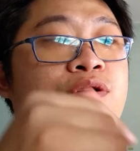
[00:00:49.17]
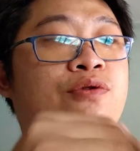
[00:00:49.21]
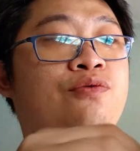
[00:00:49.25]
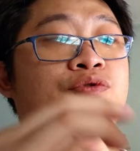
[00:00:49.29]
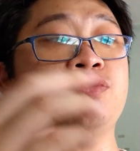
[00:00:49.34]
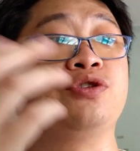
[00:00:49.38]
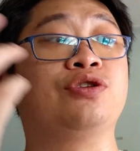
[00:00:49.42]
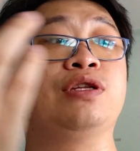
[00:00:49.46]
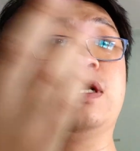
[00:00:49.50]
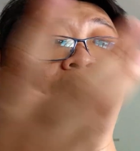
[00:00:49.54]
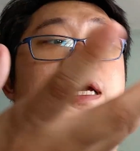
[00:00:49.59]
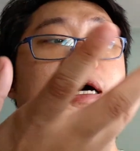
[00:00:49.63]

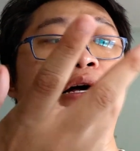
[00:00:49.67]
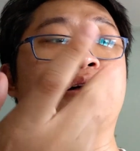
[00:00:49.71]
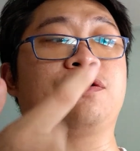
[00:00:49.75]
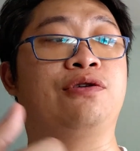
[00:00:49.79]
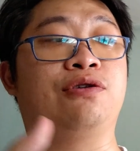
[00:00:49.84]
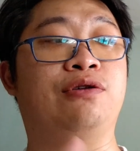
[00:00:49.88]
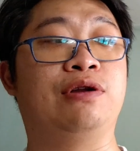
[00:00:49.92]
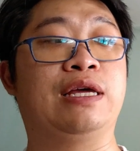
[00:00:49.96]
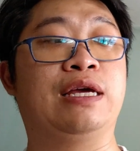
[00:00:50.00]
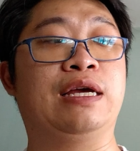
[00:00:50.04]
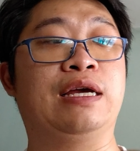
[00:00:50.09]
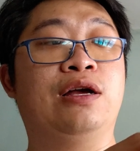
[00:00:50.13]
which they are
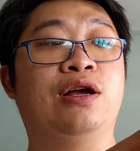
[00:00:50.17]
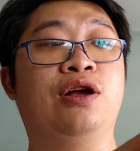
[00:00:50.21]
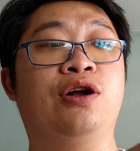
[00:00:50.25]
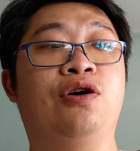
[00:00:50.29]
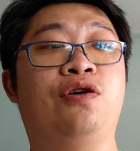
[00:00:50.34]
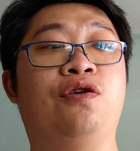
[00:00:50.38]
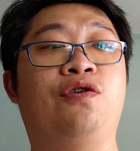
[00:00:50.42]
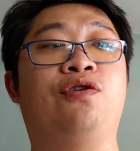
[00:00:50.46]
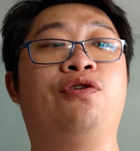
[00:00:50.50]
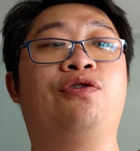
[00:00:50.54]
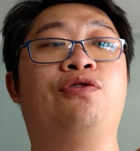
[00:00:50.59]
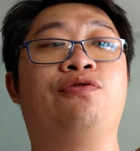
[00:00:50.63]
calling
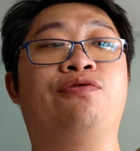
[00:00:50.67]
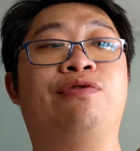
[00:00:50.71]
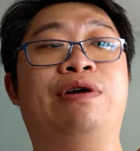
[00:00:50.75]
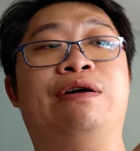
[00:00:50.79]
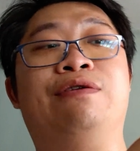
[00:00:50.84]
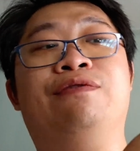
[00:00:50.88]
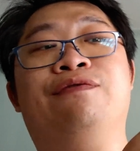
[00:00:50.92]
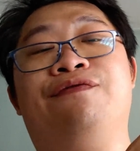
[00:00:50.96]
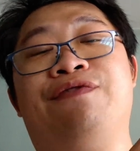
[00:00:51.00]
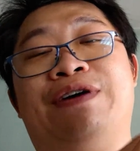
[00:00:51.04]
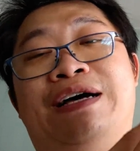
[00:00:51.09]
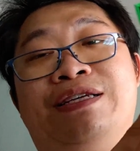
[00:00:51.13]

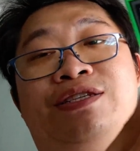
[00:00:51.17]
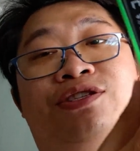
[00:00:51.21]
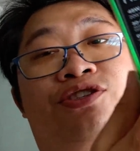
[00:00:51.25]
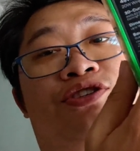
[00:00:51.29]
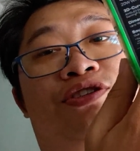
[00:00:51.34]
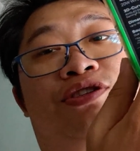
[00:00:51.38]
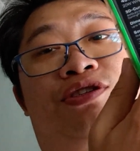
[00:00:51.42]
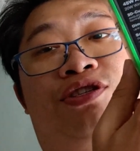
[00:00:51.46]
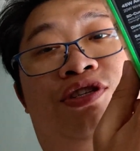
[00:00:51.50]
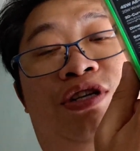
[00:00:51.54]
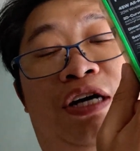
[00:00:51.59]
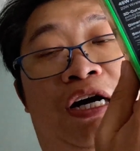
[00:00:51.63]
all-round fast
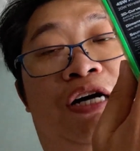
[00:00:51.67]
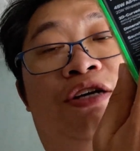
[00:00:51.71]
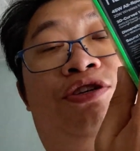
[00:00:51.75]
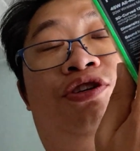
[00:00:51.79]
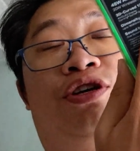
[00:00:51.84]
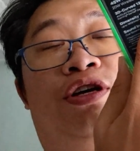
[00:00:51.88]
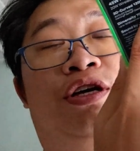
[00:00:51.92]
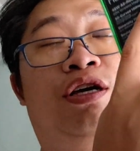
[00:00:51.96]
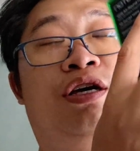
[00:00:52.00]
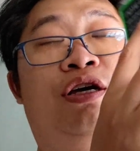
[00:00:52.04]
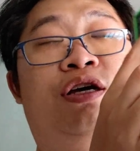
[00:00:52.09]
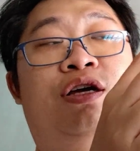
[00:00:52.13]

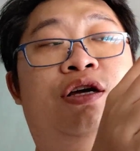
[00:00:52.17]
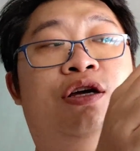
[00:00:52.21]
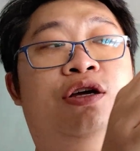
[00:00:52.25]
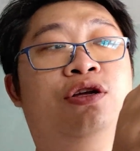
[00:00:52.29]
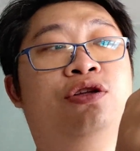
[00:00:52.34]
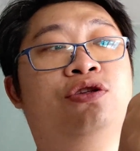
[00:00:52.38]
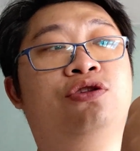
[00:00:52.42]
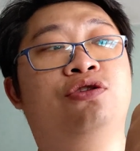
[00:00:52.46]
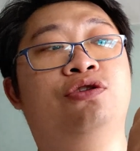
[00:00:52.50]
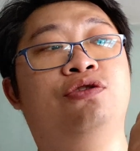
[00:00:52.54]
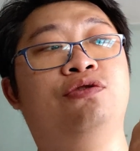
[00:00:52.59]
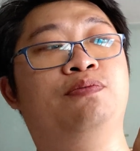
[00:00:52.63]
charge
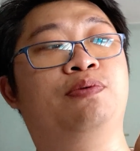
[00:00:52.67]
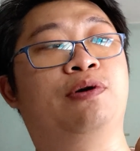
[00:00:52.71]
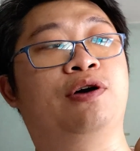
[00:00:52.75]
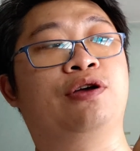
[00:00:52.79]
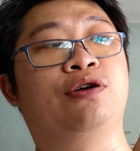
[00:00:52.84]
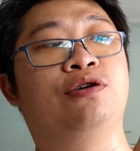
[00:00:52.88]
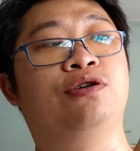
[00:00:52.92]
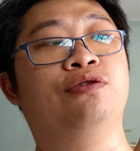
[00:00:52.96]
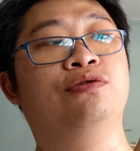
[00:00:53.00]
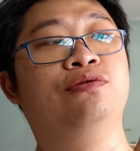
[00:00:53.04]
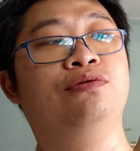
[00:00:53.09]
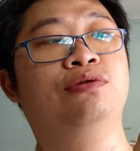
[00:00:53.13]

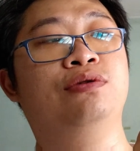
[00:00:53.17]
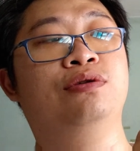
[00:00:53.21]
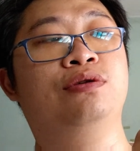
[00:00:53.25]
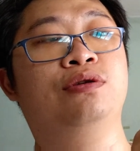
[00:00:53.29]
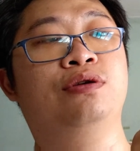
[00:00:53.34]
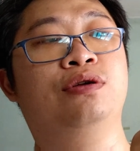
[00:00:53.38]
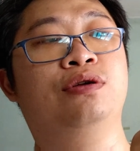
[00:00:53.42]
2.0